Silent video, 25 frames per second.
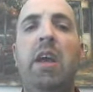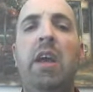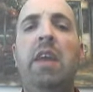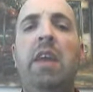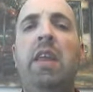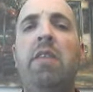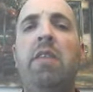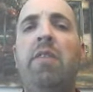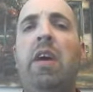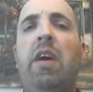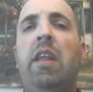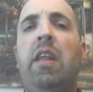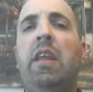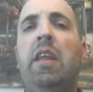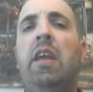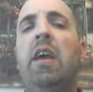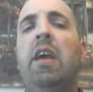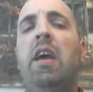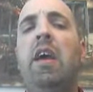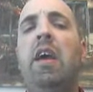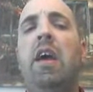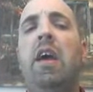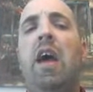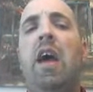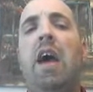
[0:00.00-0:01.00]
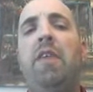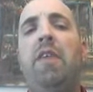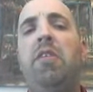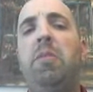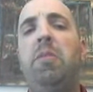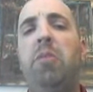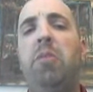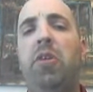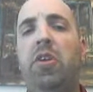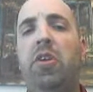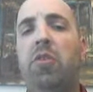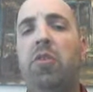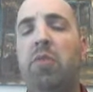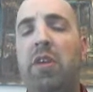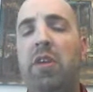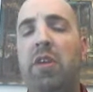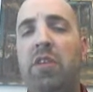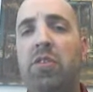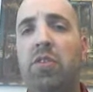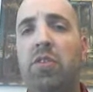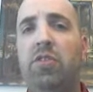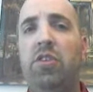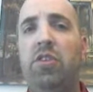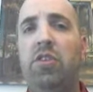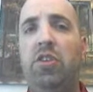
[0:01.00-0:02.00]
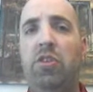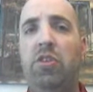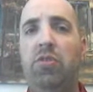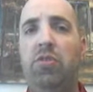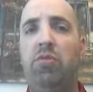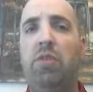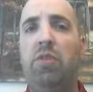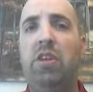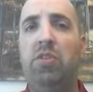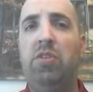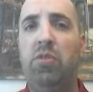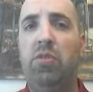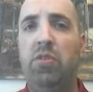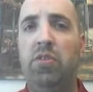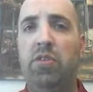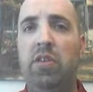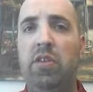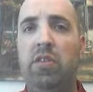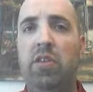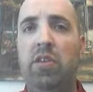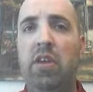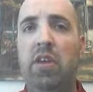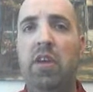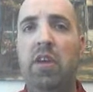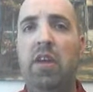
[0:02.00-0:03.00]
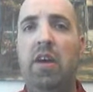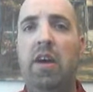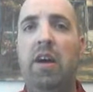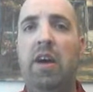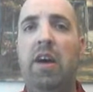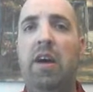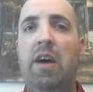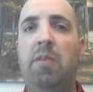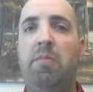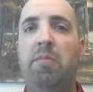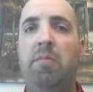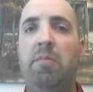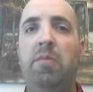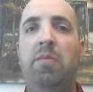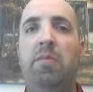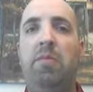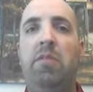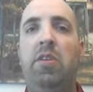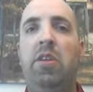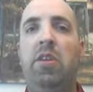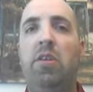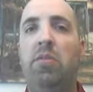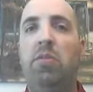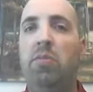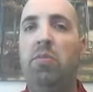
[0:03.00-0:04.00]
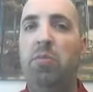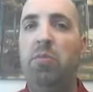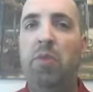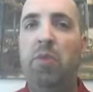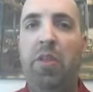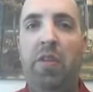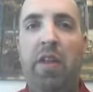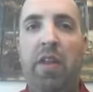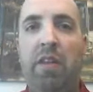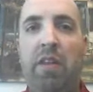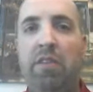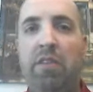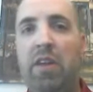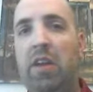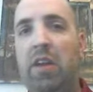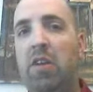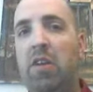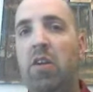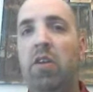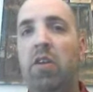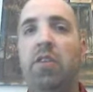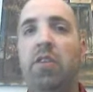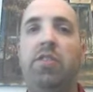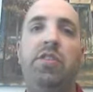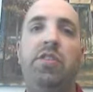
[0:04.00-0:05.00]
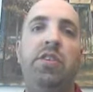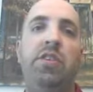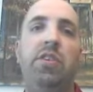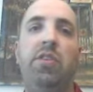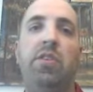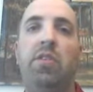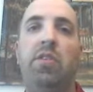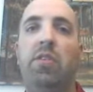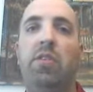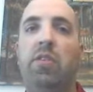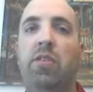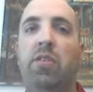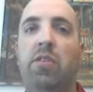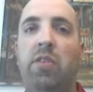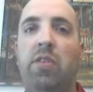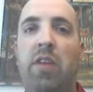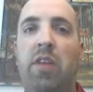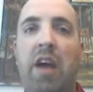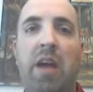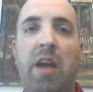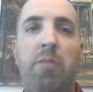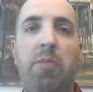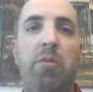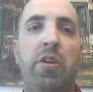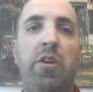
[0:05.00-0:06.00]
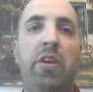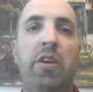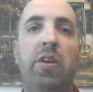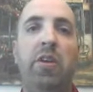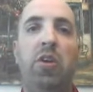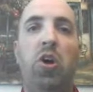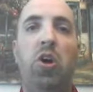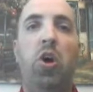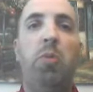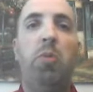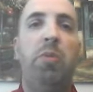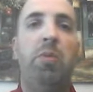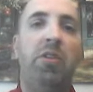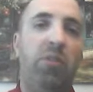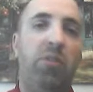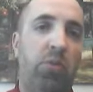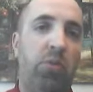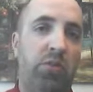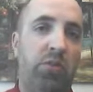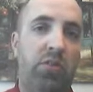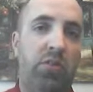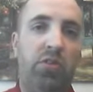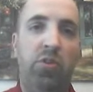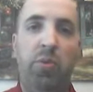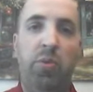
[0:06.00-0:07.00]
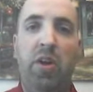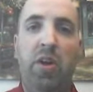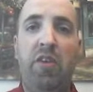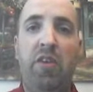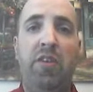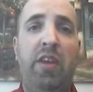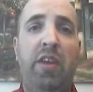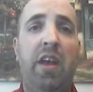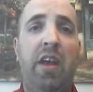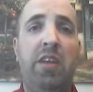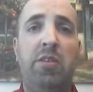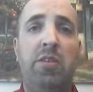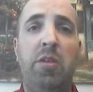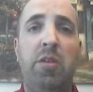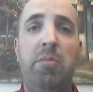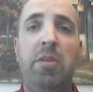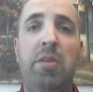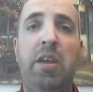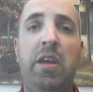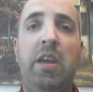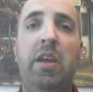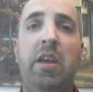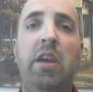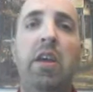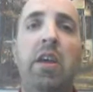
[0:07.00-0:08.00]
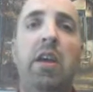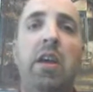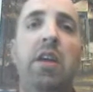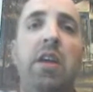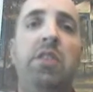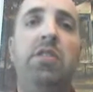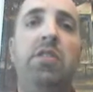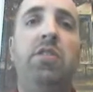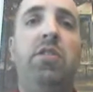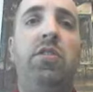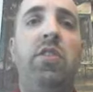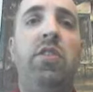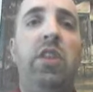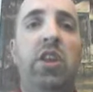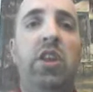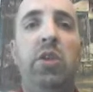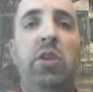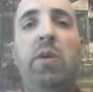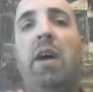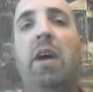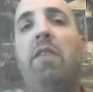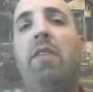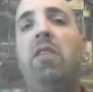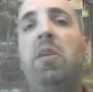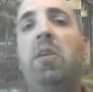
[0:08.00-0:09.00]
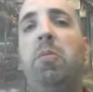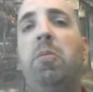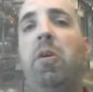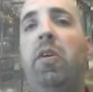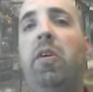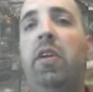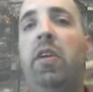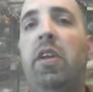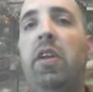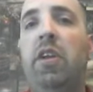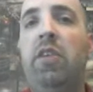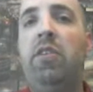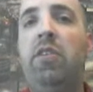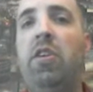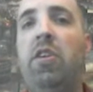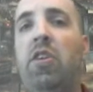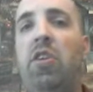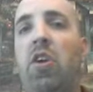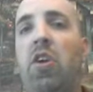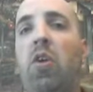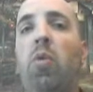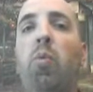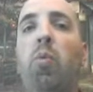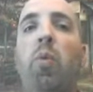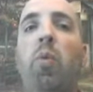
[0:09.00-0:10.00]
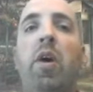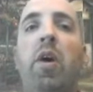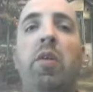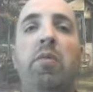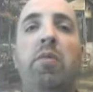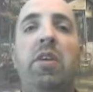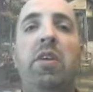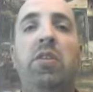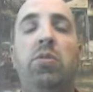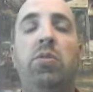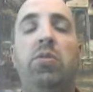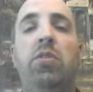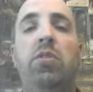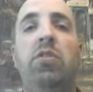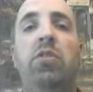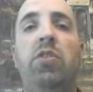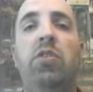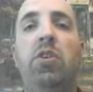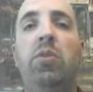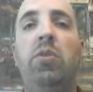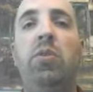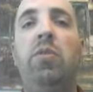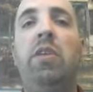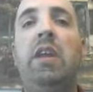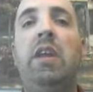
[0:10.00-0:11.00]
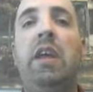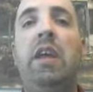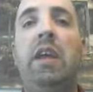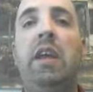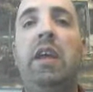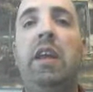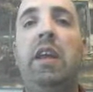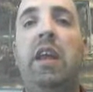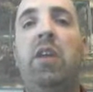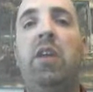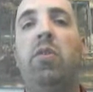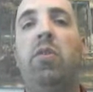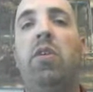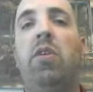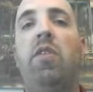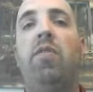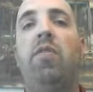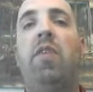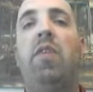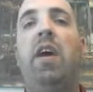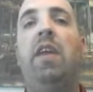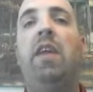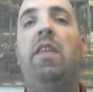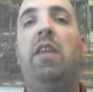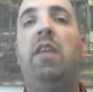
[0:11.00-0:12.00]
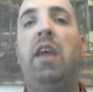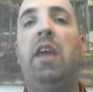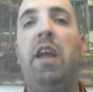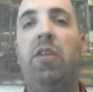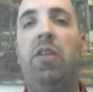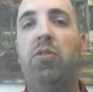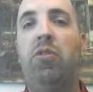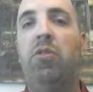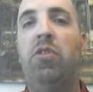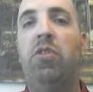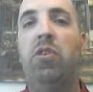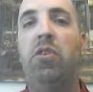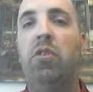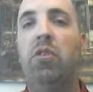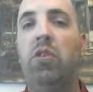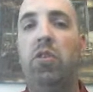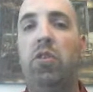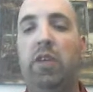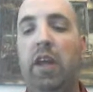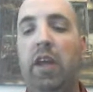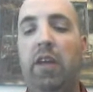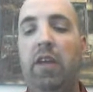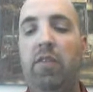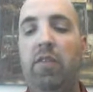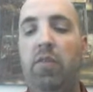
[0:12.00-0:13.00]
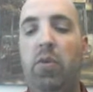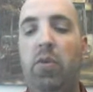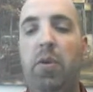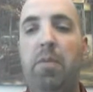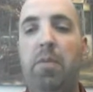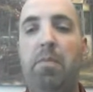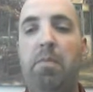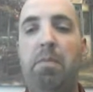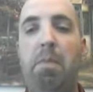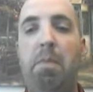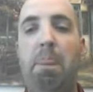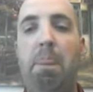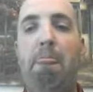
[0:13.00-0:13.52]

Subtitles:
And then finally, having the ability to research and use resources, whether that's technology or library or open sources or whatever the case may be, just that you have the ability to know what resources you need in order to find the answers you're looking for.